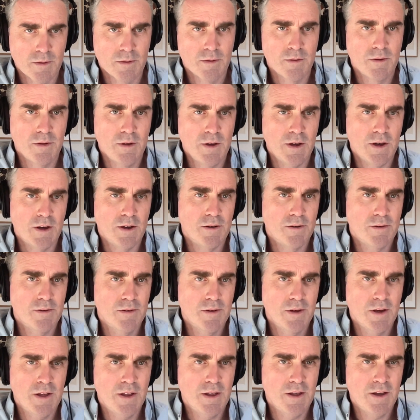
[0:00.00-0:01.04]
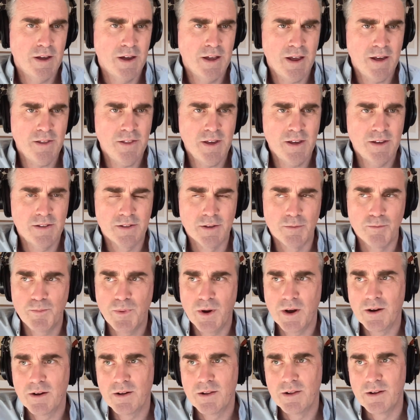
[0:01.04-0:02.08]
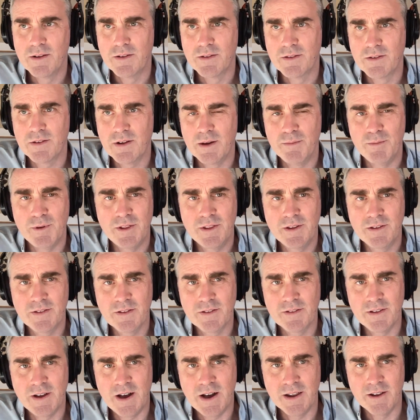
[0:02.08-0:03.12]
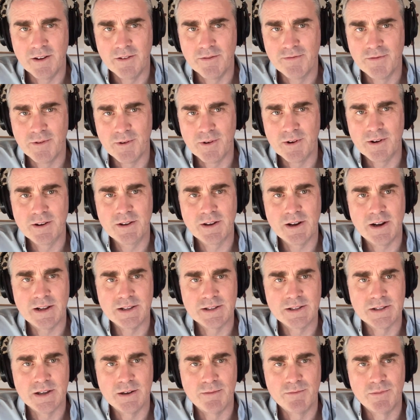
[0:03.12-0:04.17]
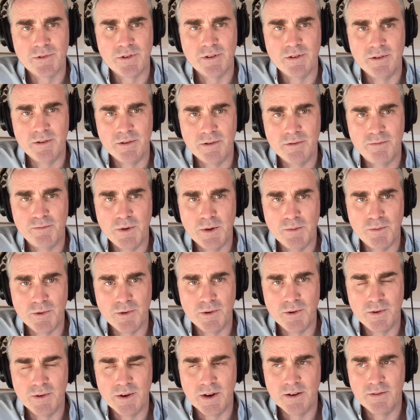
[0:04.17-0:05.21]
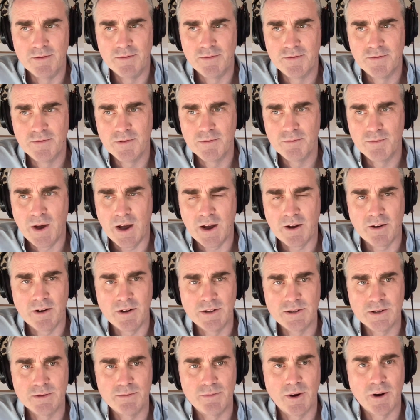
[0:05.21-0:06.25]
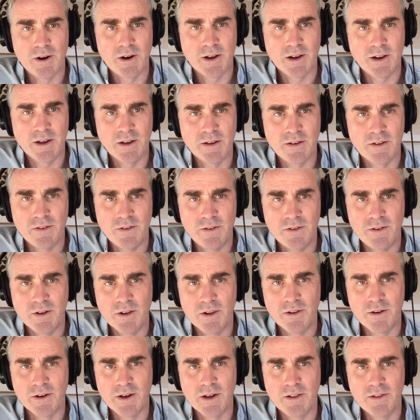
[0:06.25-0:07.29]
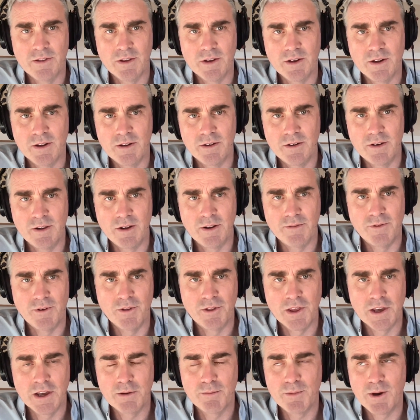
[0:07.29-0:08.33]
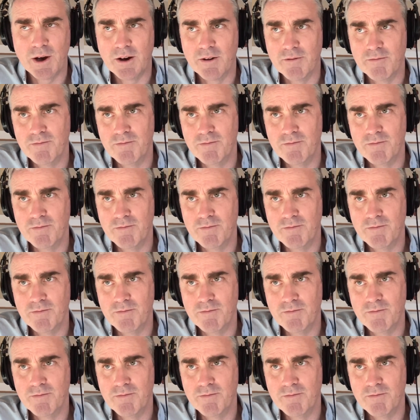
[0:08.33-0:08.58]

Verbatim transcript: they do yeah and, and i think the parallels i mean this is not a foreign concept to people who have backgrounds in marketing because you could look at the you know if you think about